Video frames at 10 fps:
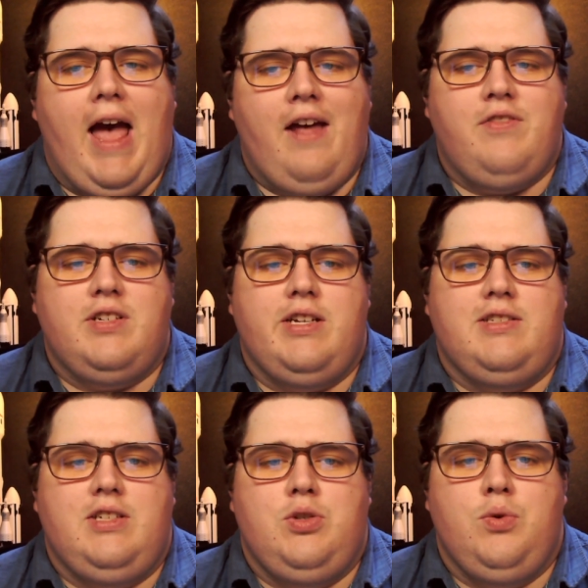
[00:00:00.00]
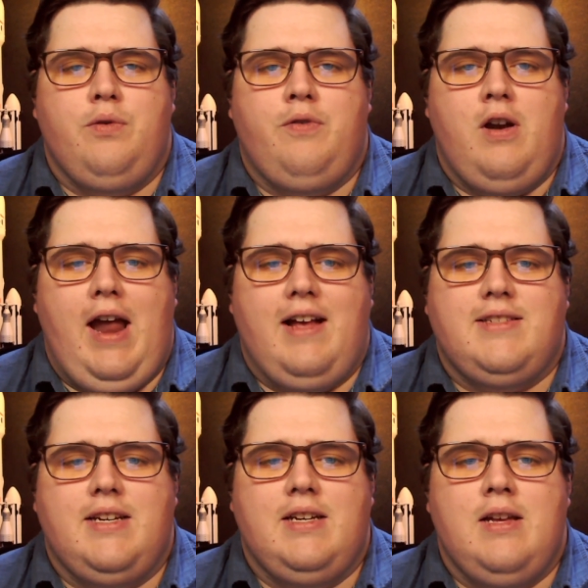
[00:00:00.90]
advocacy tool for
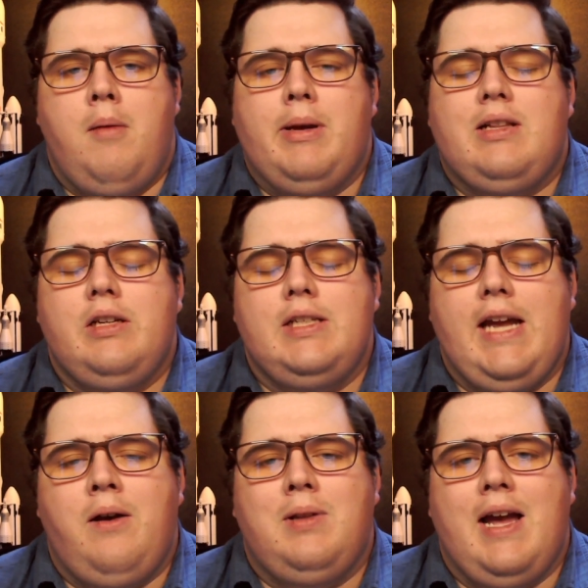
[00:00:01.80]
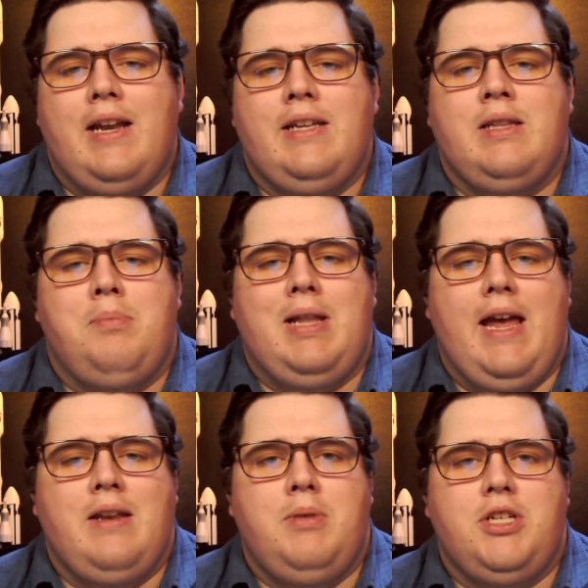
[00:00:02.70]
NASA. By clearly outlining the
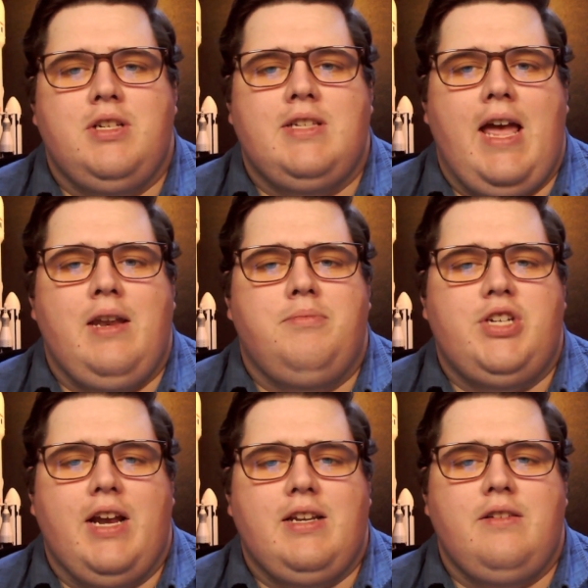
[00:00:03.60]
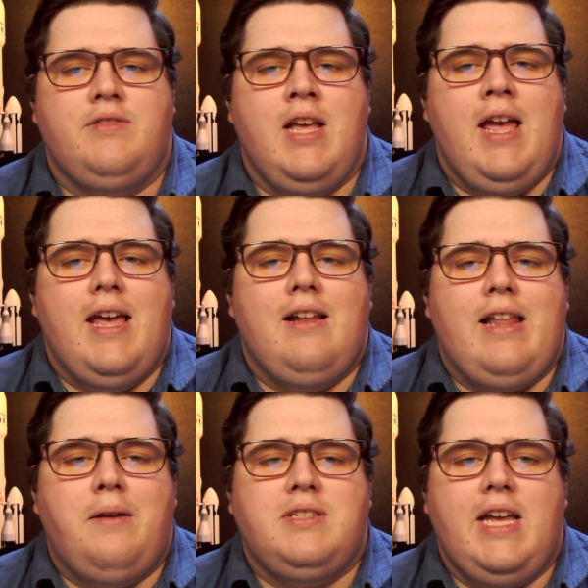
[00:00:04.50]
planned missions and objectives, it
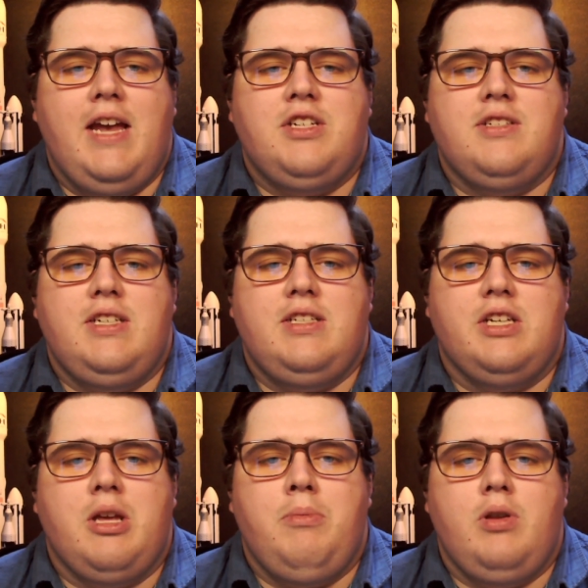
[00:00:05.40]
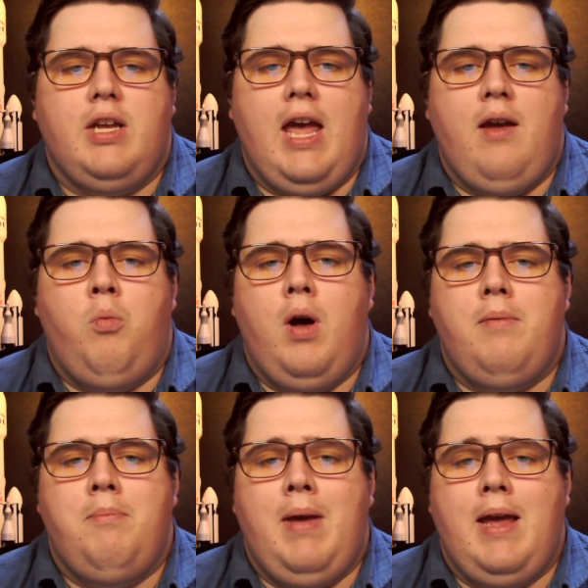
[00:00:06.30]
allows the agency to communicate
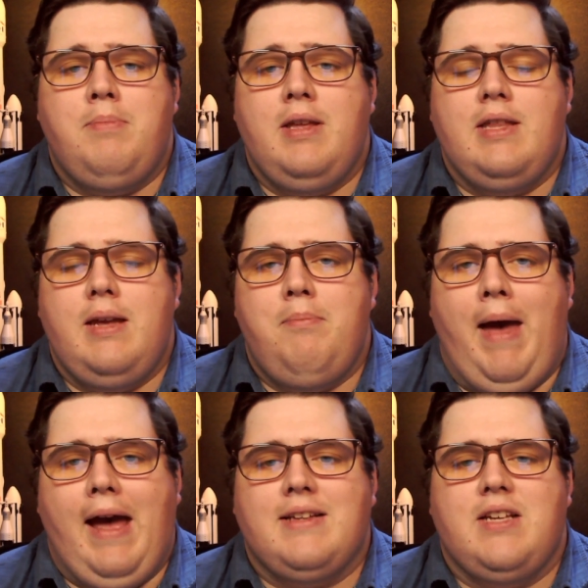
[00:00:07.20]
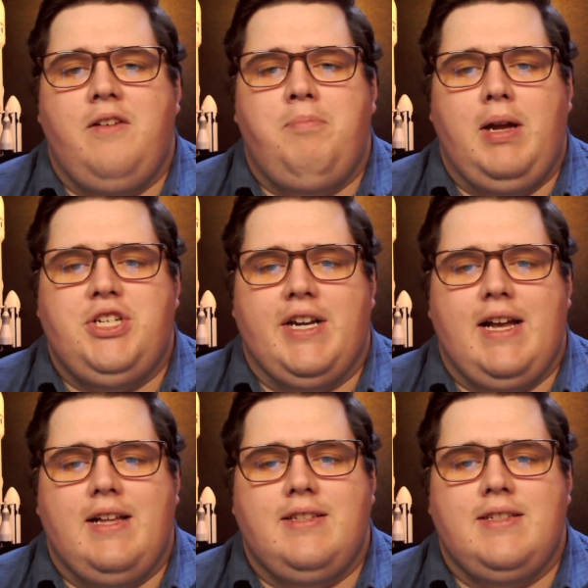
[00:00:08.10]
what may may be the impacts of budget
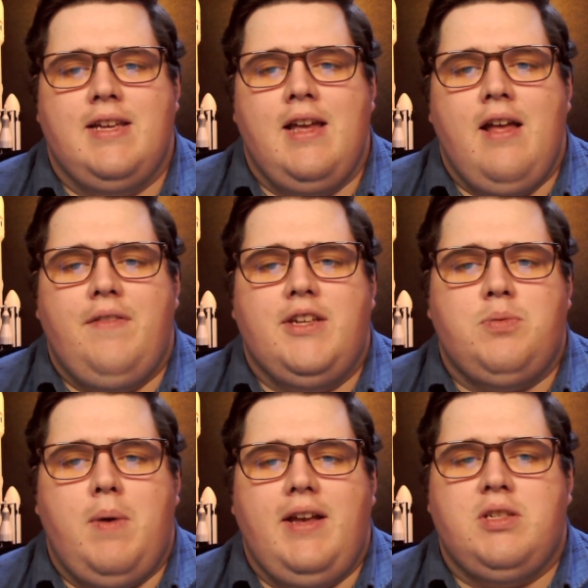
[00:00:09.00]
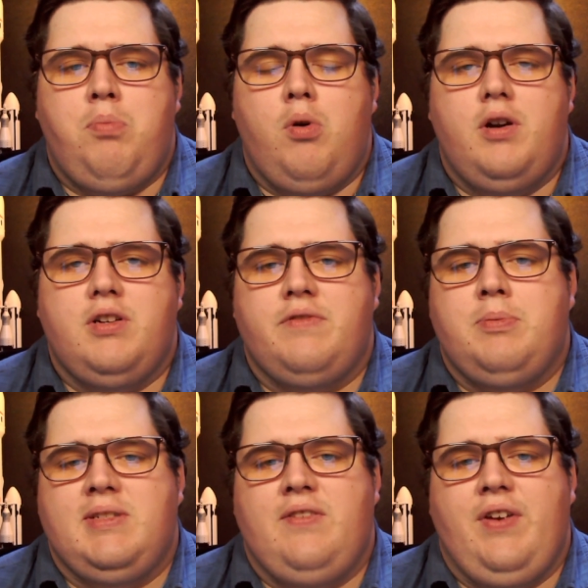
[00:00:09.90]
cuts. This way, supporters of
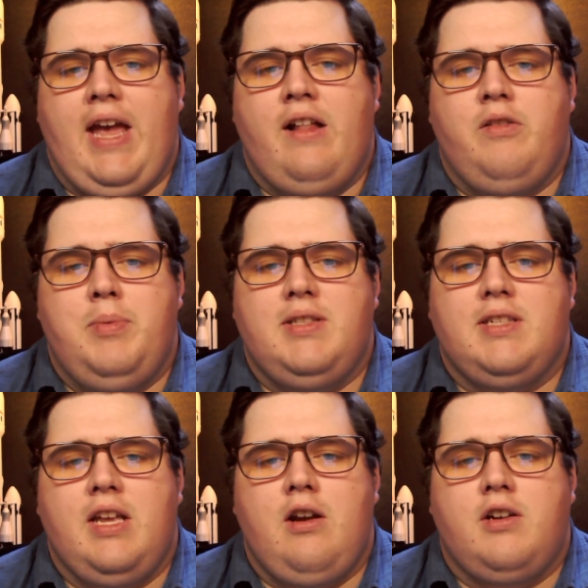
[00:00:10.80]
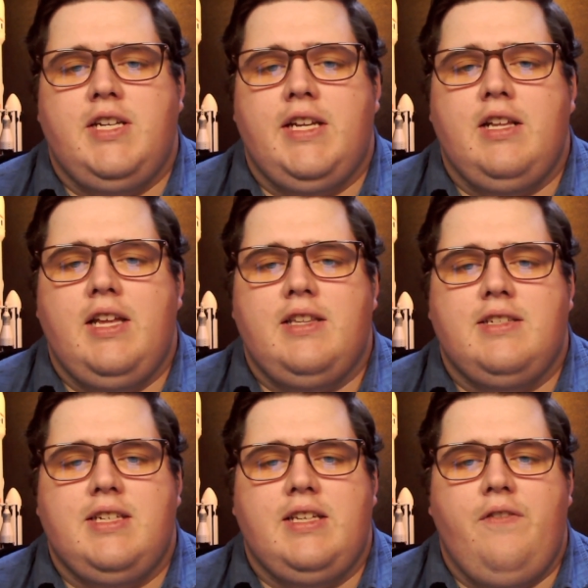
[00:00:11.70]
specific elements can articulate the
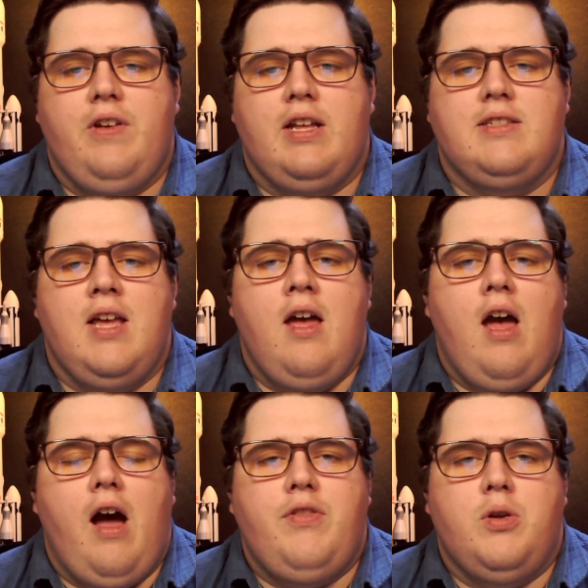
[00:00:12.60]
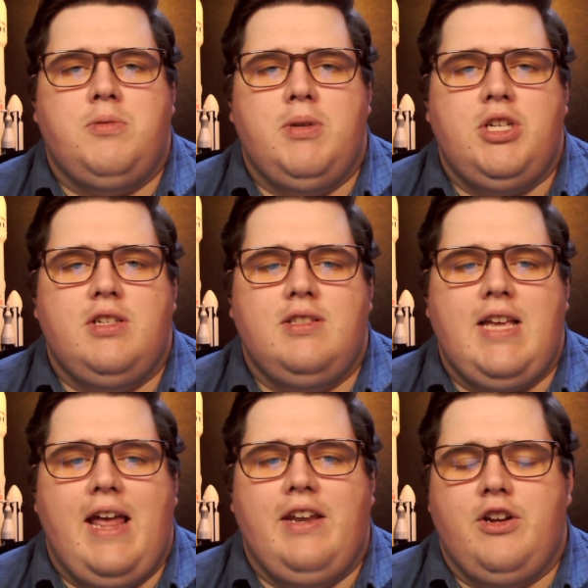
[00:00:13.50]
significance of those missions
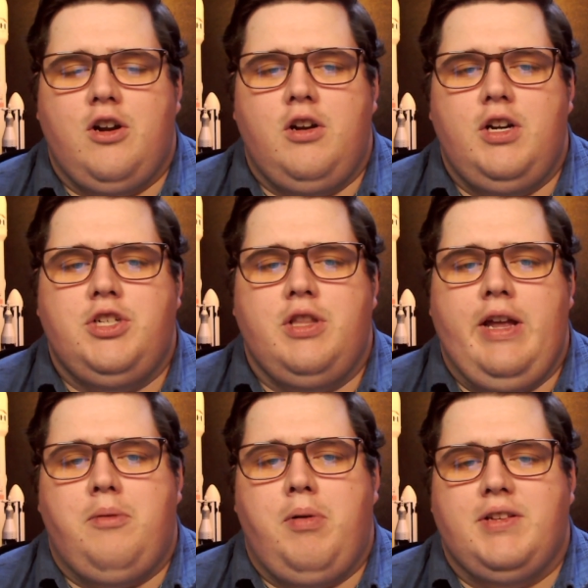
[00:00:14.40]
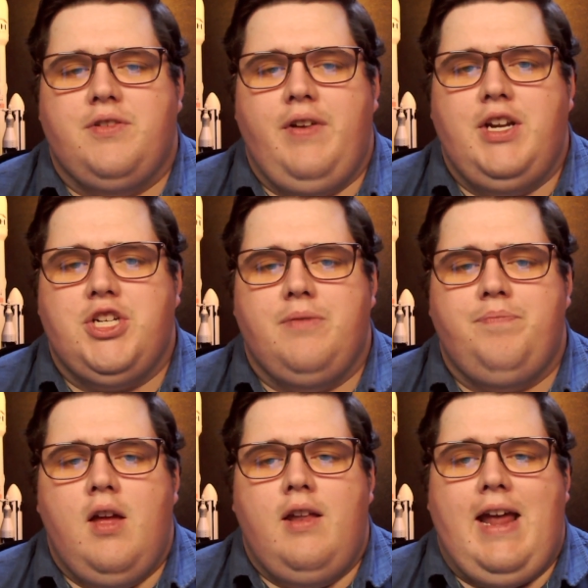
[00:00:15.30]
and encourage their preservation.
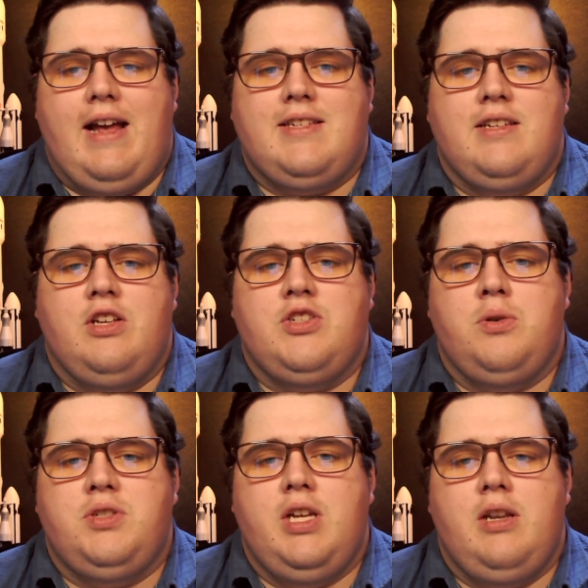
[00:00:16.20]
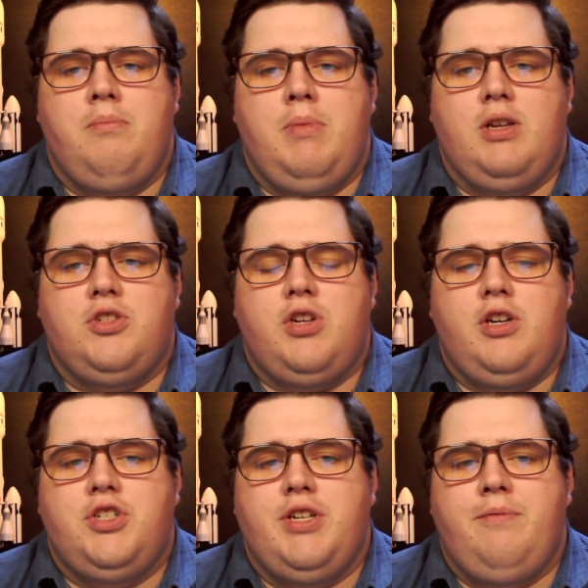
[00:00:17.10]
NASA Associate
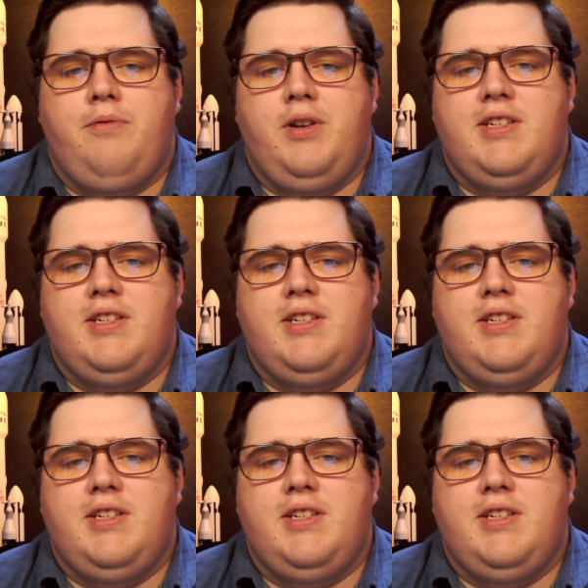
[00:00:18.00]
Administrator Jim Free